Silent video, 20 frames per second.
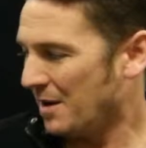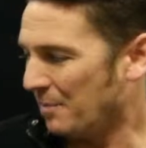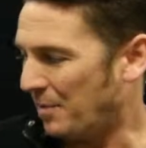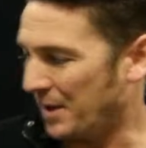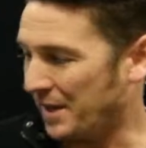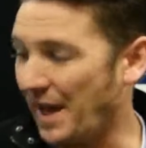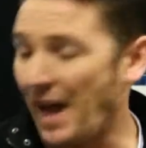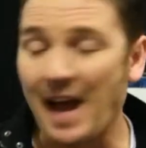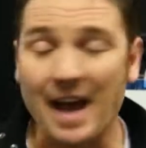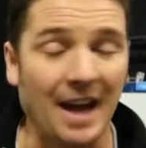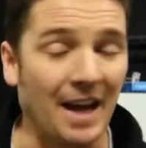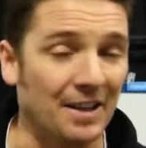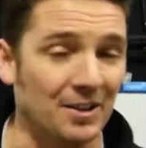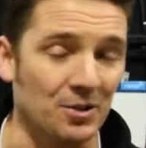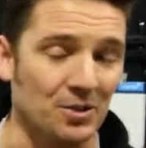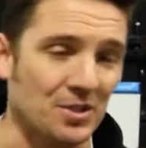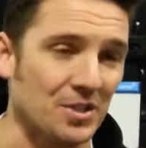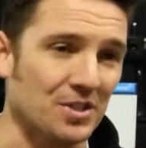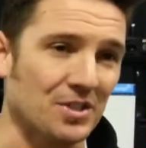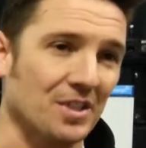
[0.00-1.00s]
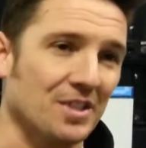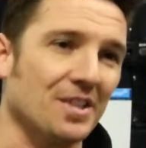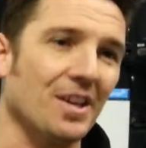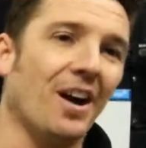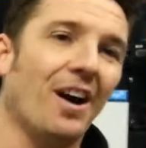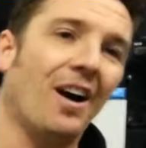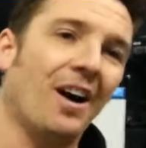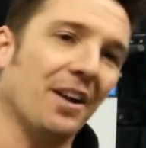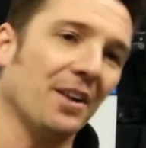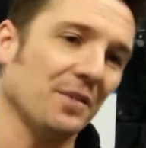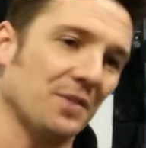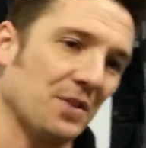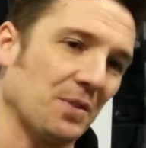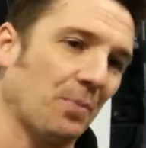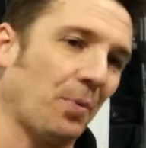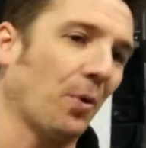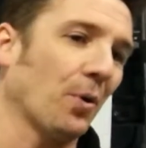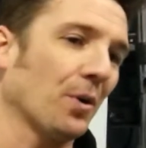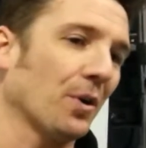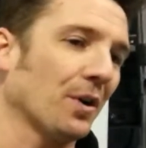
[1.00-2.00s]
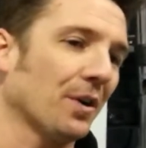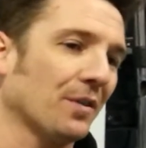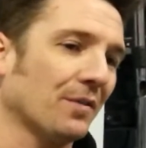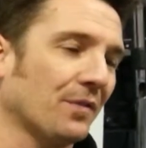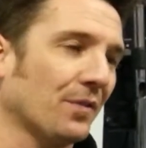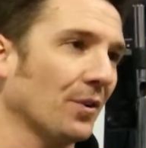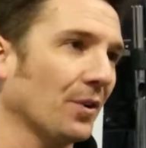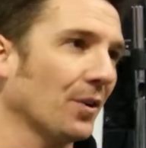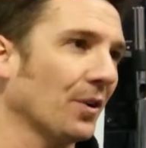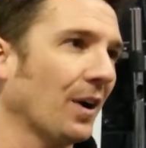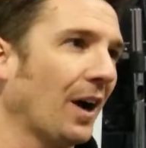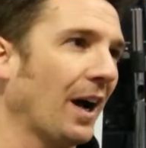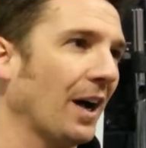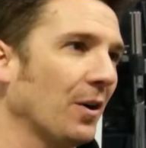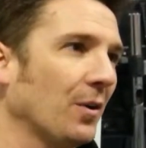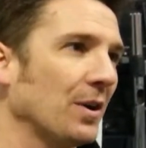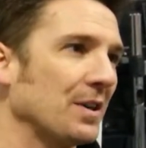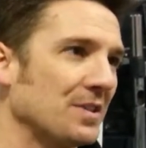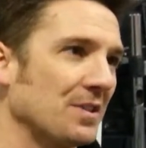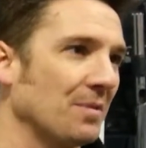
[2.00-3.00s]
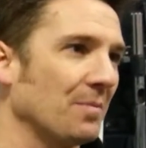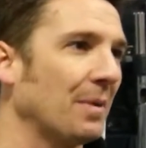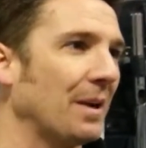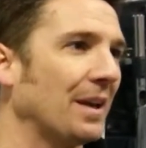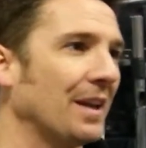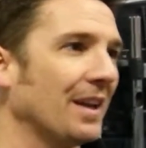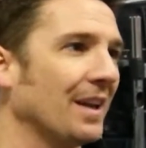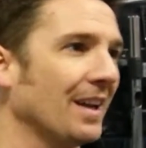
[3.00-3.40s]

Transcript: But yeah, there's just a ton of support for iOS and